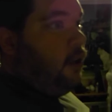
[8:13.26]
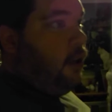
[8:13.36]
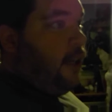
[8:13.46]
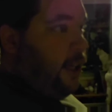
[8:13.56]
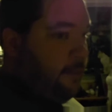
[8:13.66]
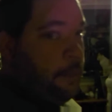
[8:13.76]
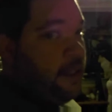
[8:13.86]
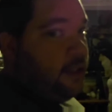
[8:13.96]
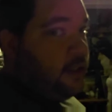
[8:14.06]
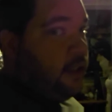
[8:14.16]
I have
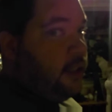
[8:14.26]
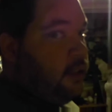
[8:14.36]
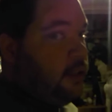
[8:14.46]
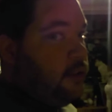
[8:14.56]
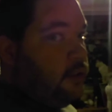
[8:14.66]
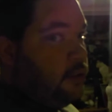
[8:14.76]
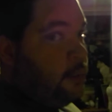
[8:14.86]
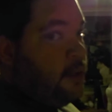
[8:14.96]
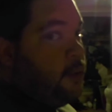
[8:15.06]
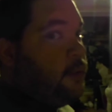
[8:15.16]
been
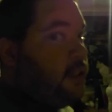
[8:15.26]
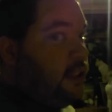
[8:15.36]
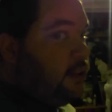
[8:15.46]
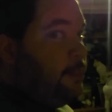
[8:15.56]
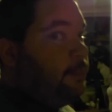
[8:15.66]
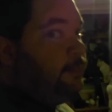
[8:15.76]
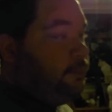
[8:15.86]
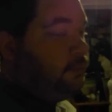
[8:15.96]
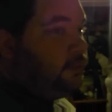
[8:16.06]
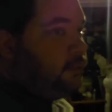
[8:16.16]
diagnosed with autism,
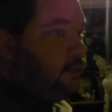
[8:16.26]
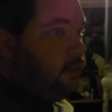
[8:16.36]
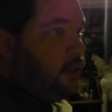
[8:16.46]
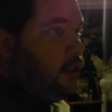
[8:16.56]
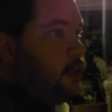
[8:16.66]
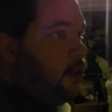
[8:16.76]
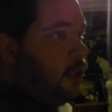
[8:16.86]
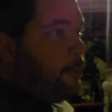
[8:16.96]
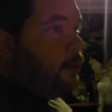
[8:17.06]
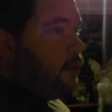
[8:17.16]
so I
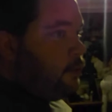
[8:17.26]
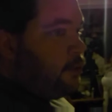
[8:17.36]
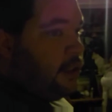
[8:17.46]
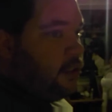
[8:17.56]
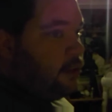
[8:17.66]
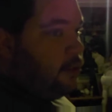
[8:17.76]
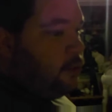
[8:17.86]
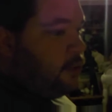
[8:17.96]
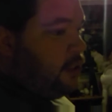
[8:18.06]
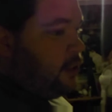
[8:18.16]
am on the
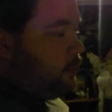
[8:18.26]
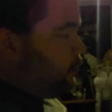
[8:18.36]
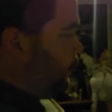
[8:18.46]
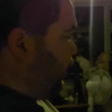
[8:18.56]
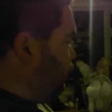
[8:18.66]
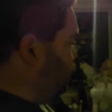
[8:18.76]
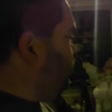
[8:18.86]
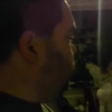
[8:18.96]
autistic spectrum.